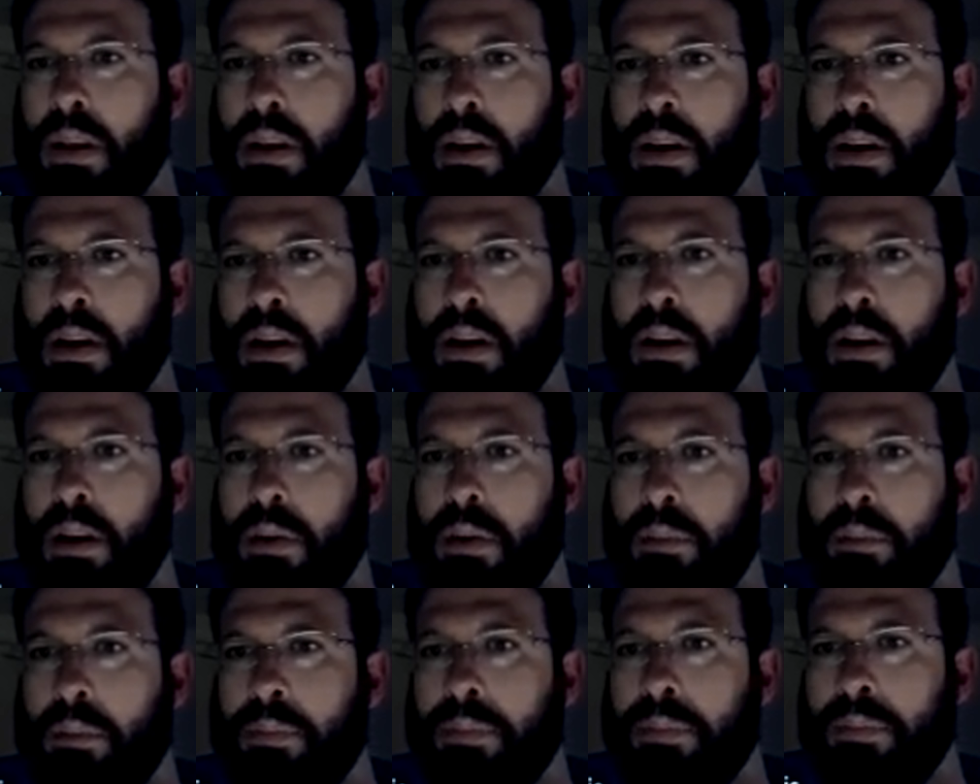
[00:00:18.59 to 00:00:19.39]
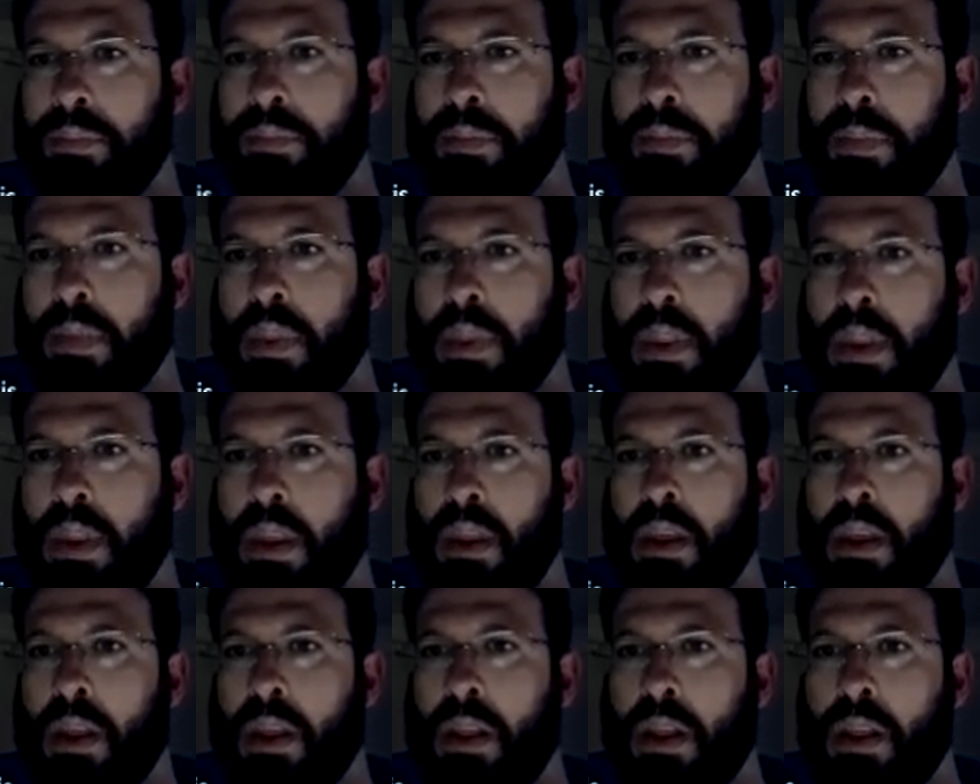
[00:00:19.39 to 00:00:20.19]
Um,
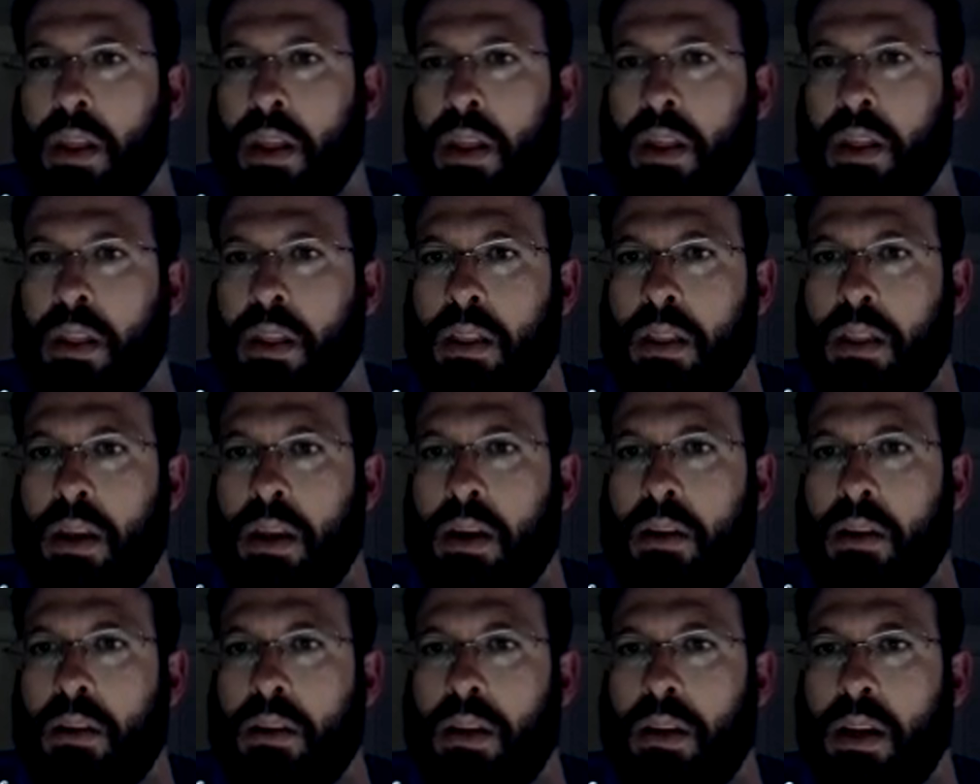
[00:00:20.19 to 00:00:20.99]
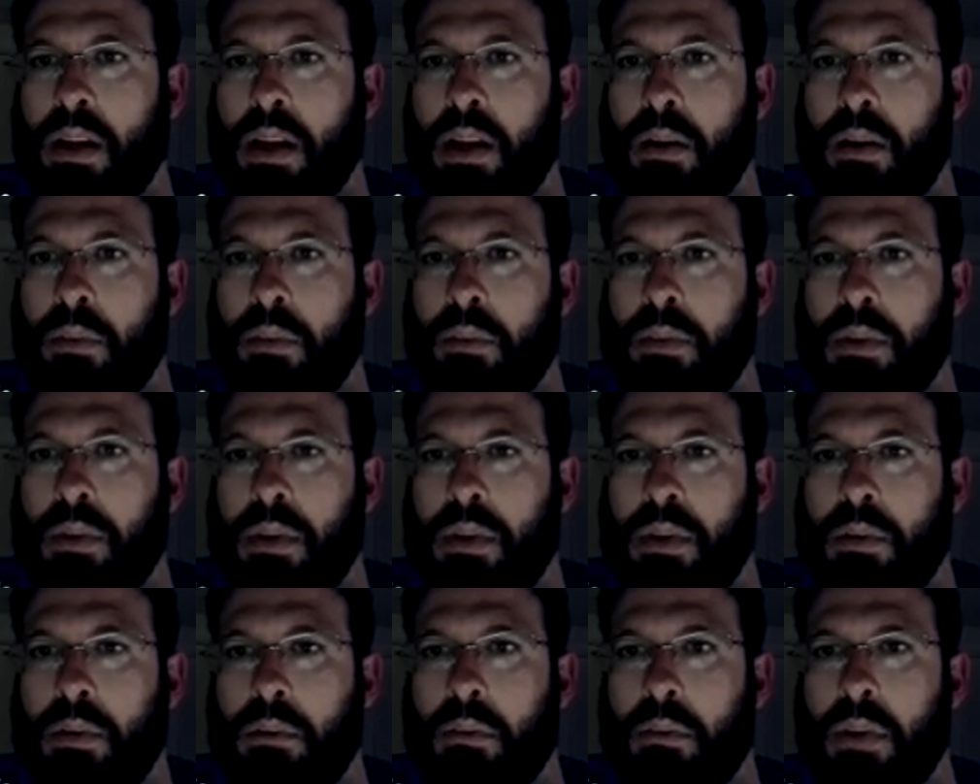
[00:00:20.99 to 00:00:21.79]
they are named
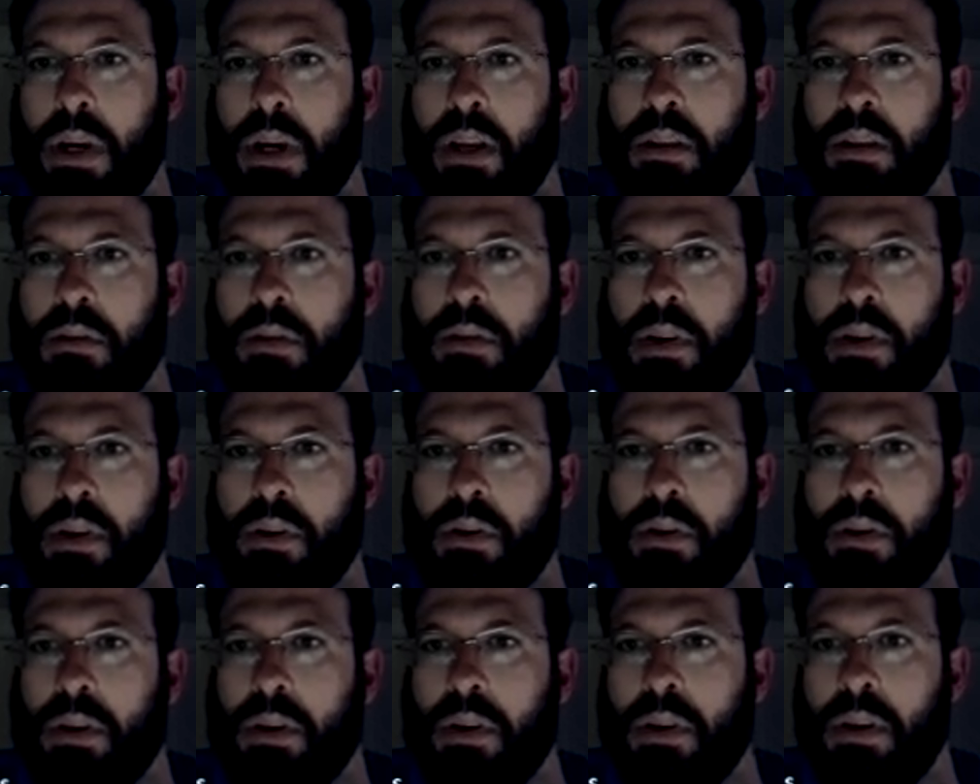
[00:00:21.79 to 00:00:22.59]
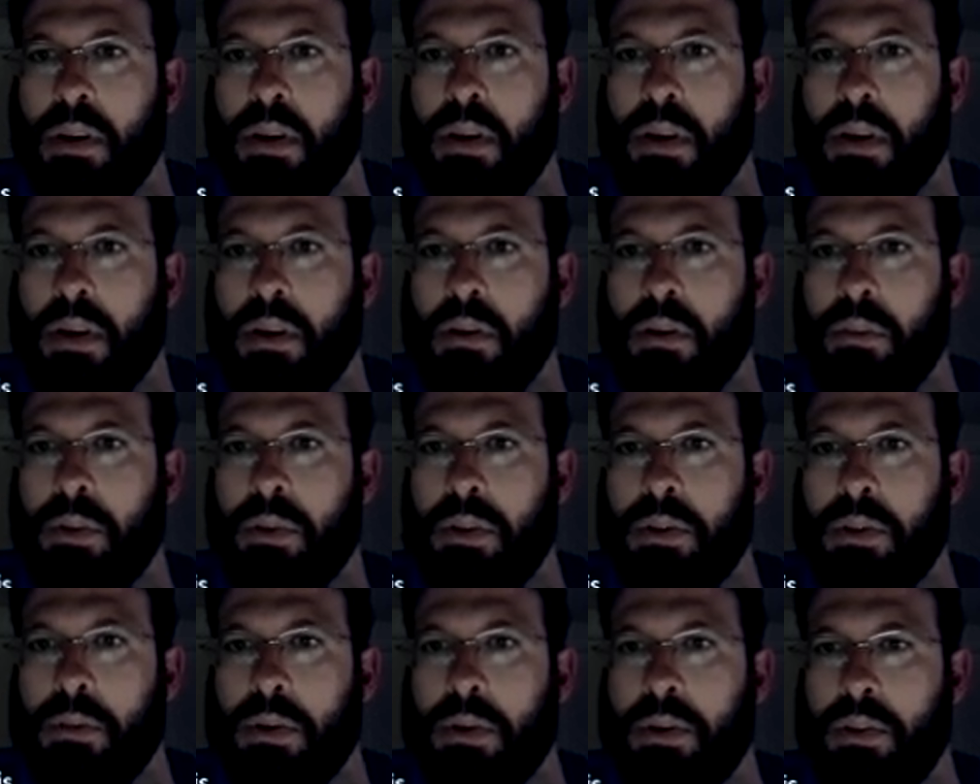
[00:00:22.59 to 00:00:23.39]
by the recorder
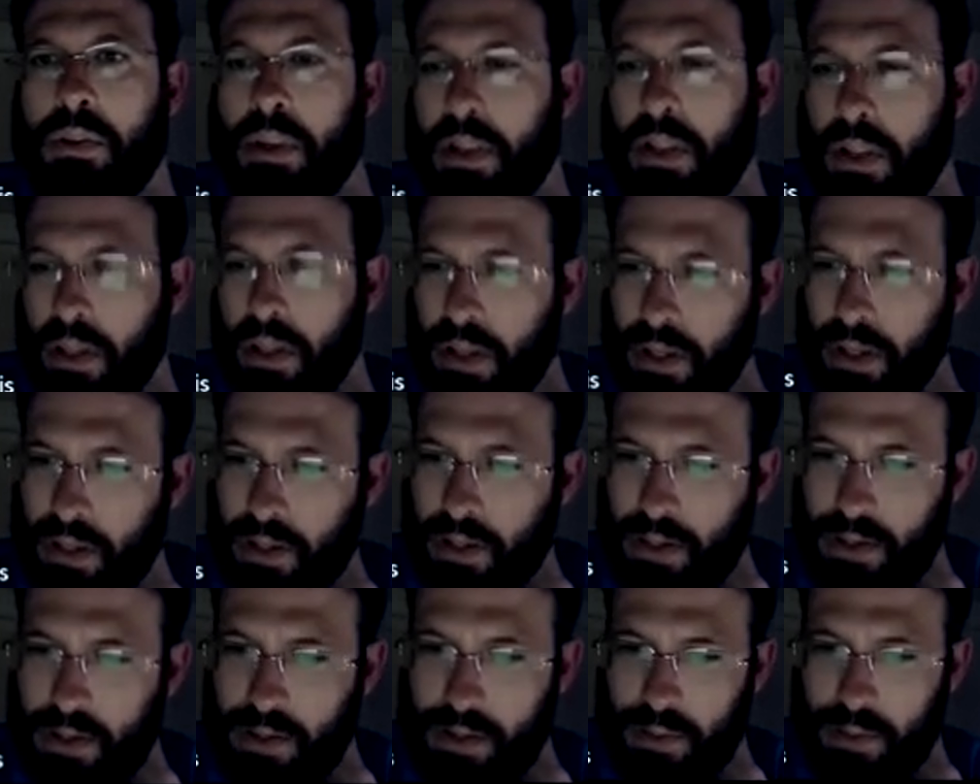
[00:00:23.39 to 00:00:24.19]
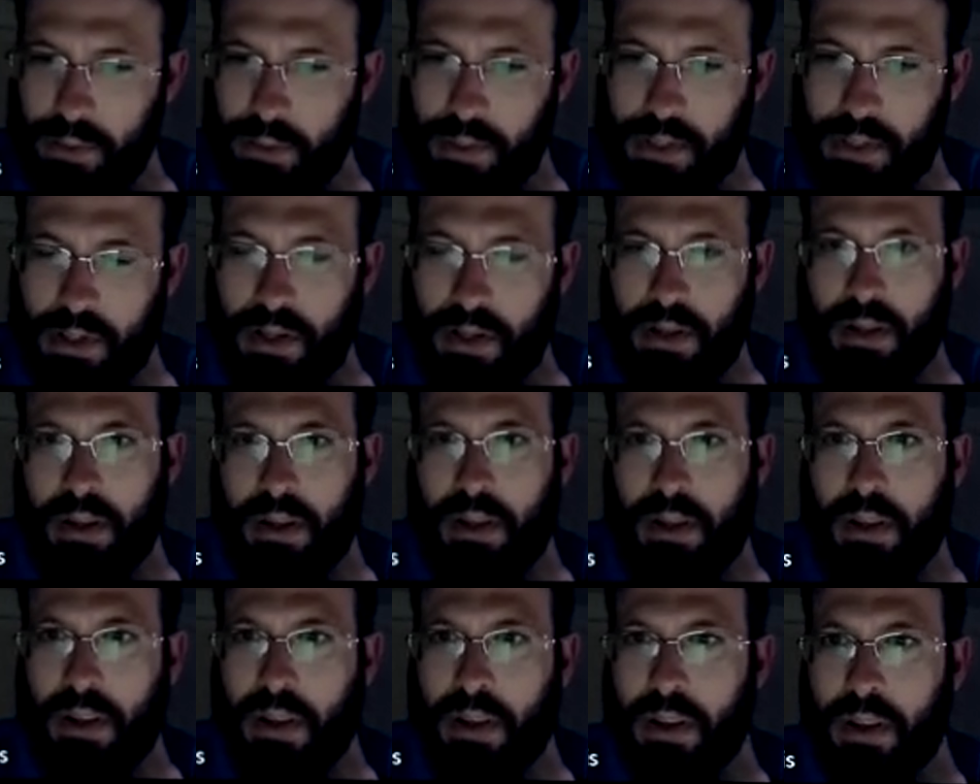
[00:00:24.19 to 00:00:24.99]
almost perfectly, except
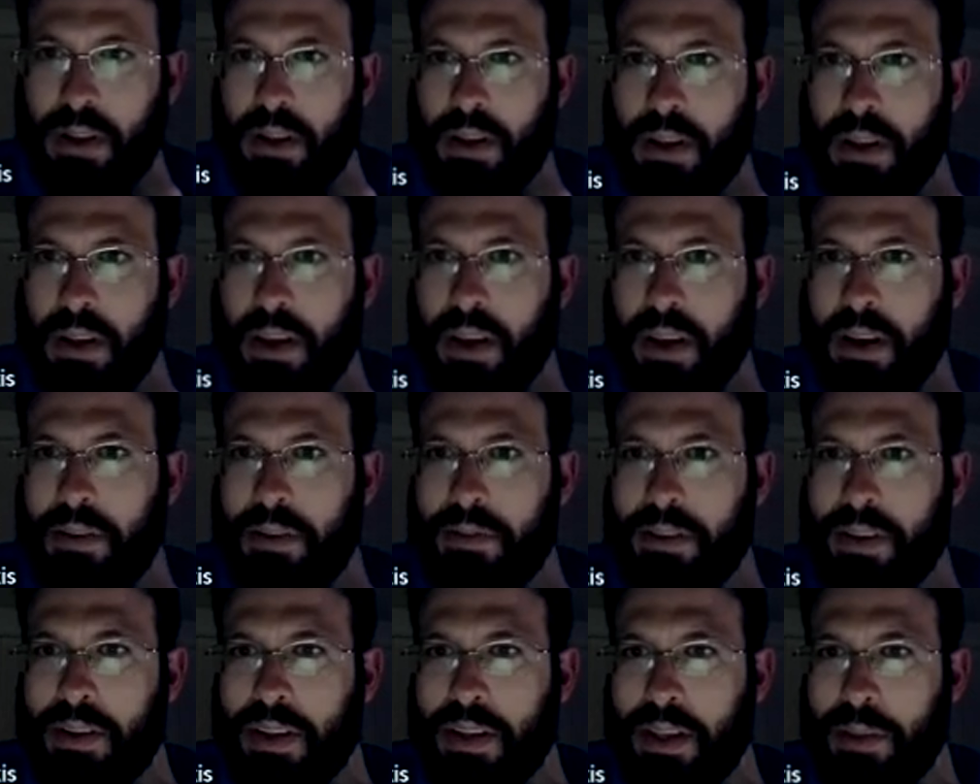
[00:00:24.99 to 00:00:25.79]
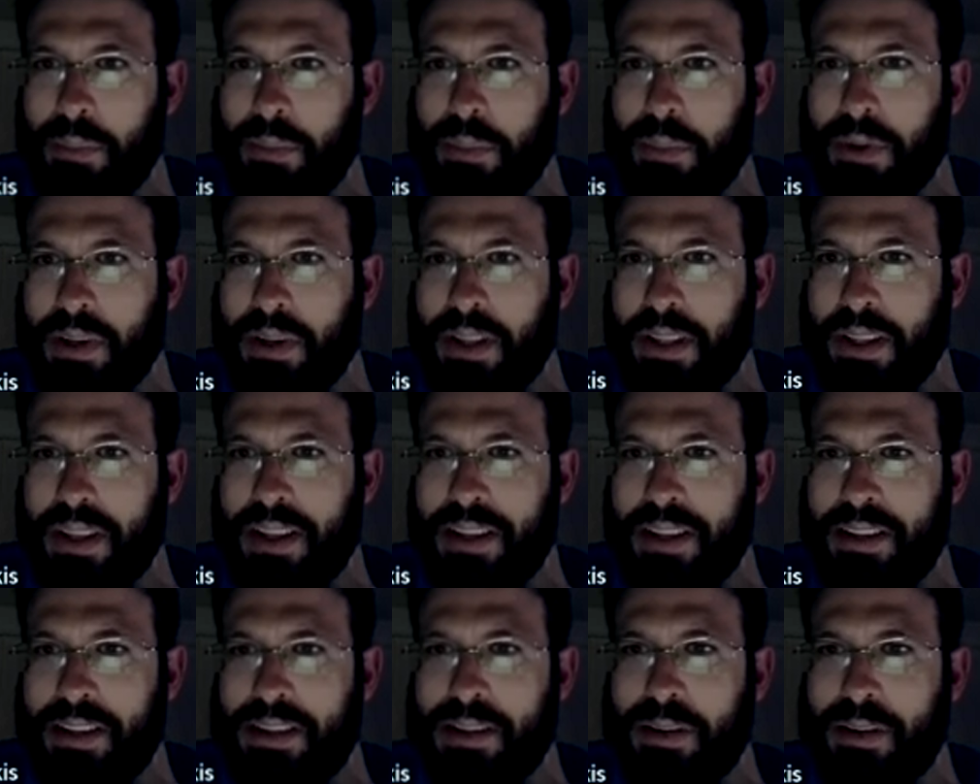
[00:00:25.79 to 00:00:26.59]
I have to keep putting
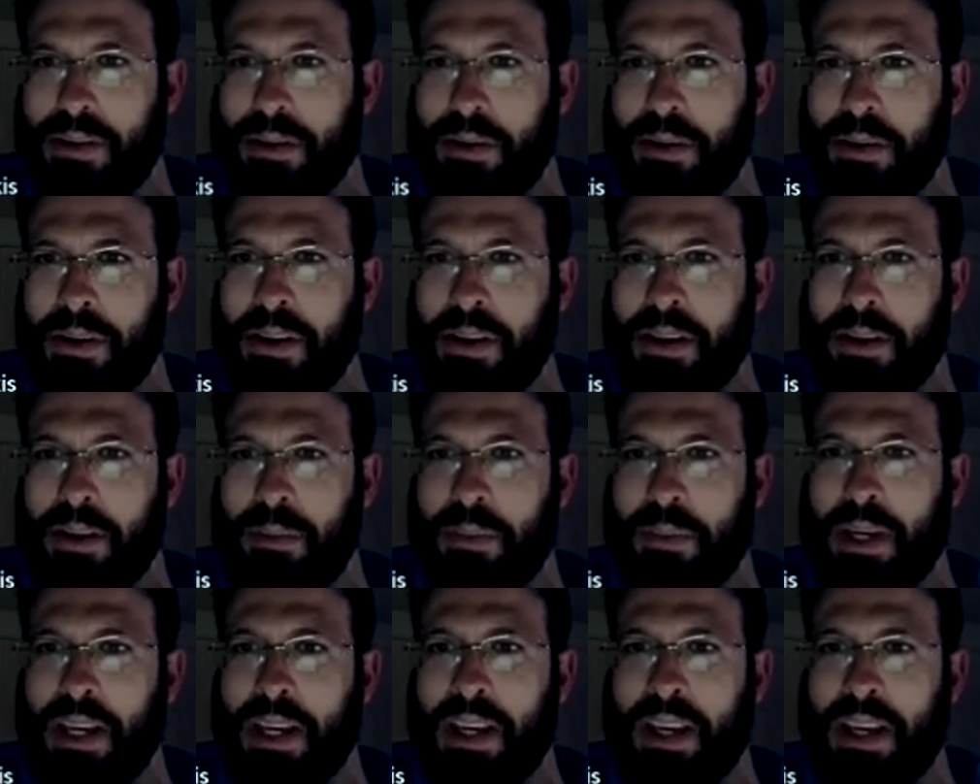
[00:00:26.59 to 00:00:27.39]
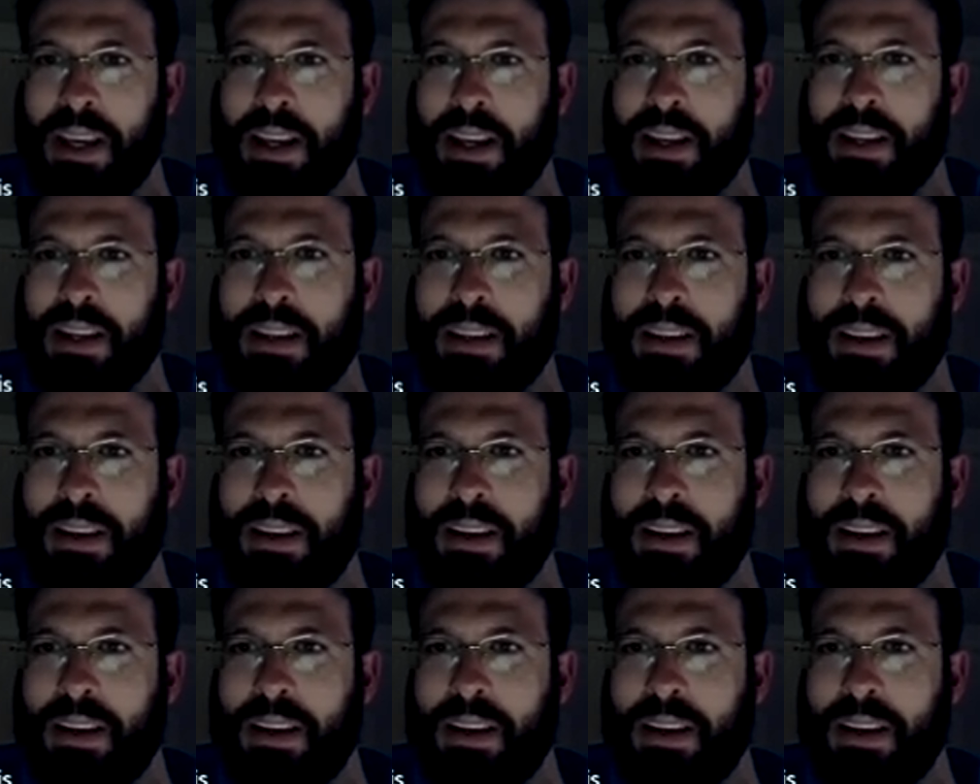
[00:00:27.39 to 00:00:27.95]
that 0 in by hand.